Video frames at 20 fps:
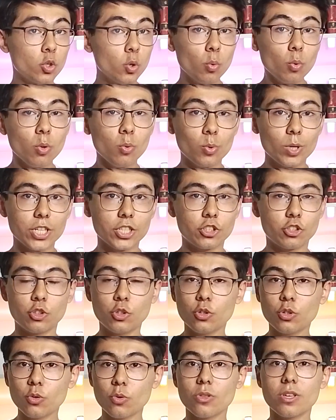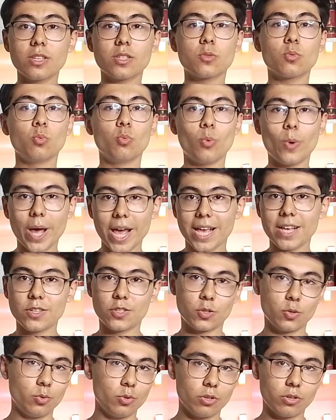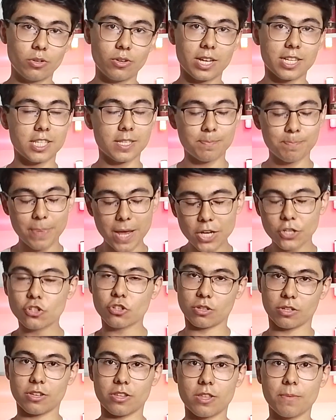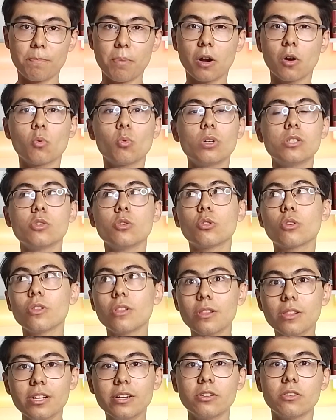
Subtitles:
You will wish you knew this way sooner, especially the part where you can